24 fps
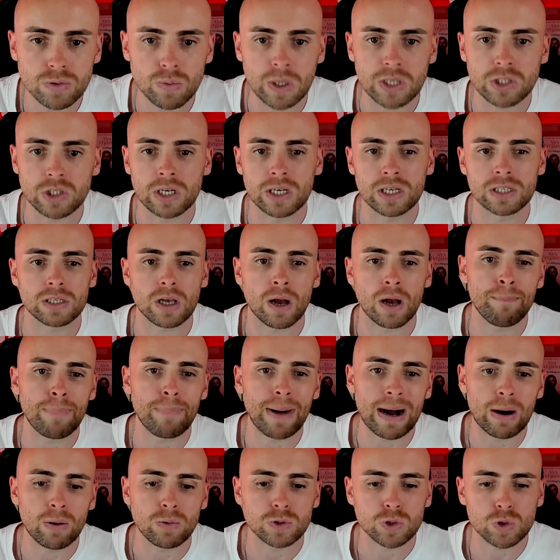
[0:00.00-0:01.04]
which is
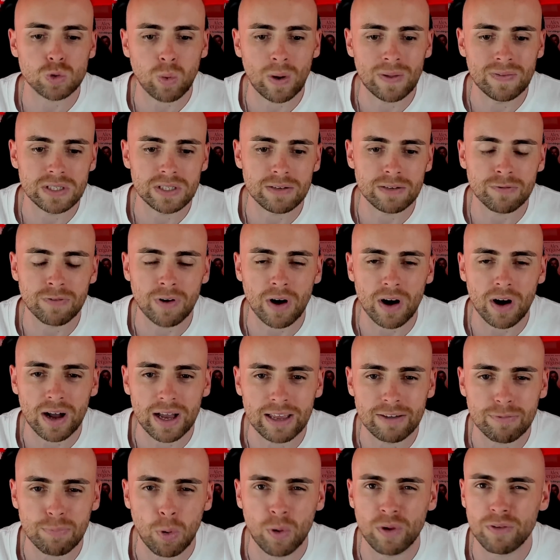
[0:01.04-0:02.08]
about
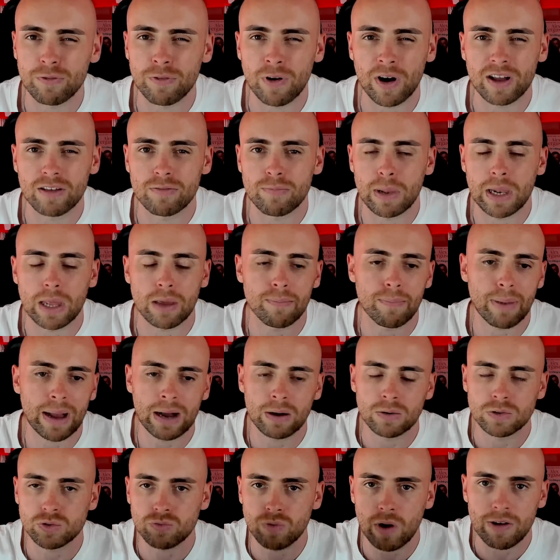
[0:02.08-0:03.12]
25.5 million
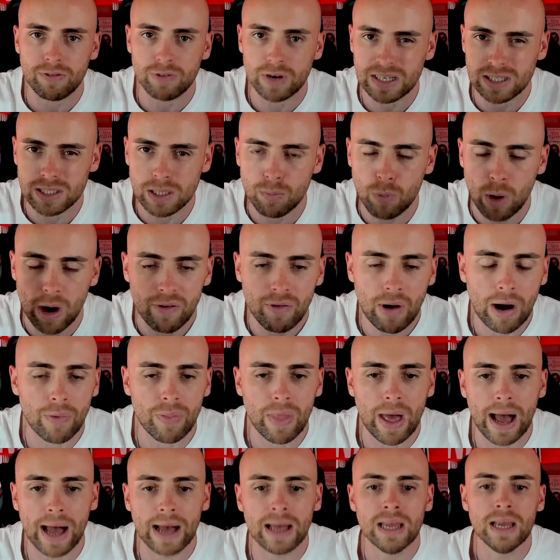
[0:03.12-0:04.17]
pounds, roughly, somewhere around
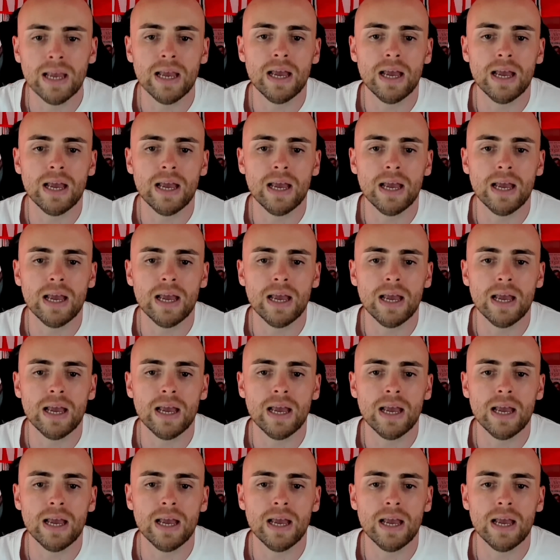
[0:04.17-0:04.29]
there.